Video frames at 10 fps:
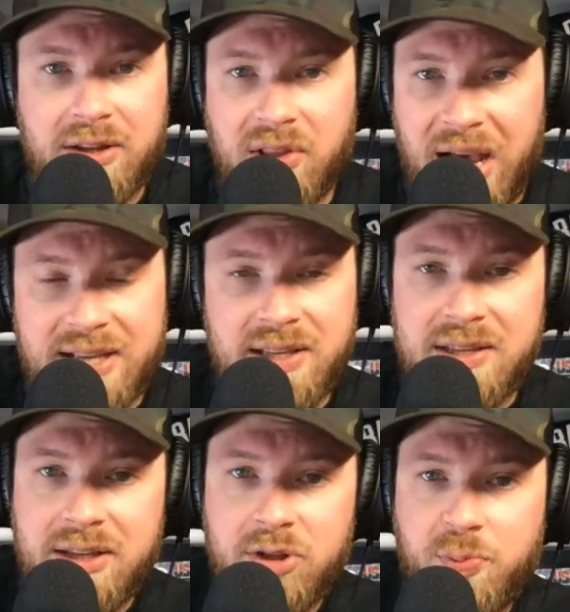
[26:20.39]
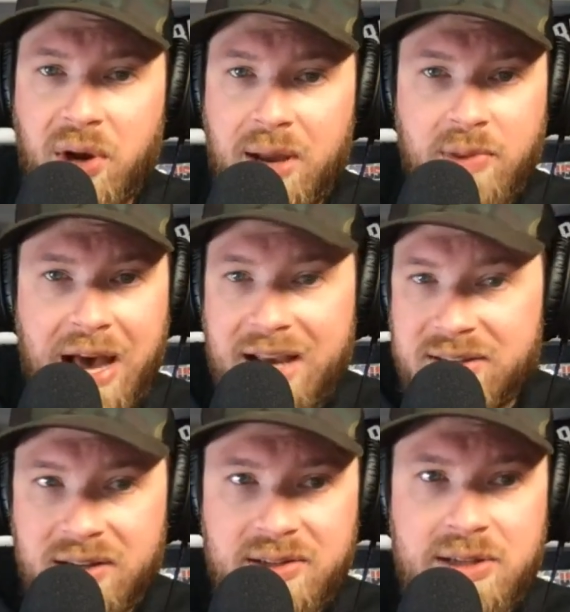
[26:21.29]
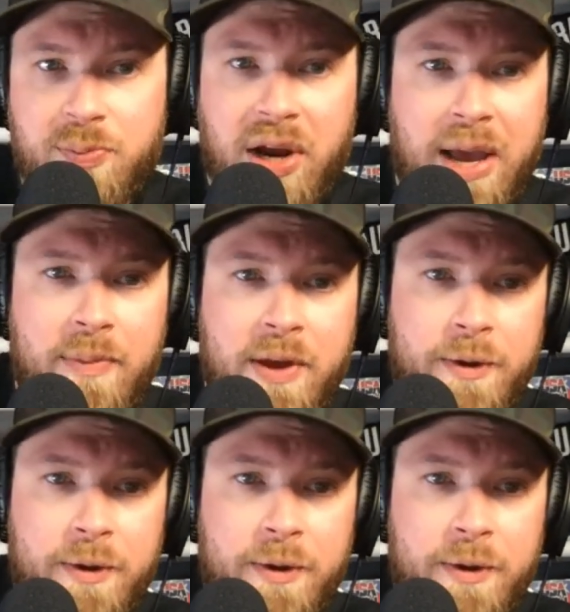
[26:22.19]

They're last in steals per game, last in assists per game.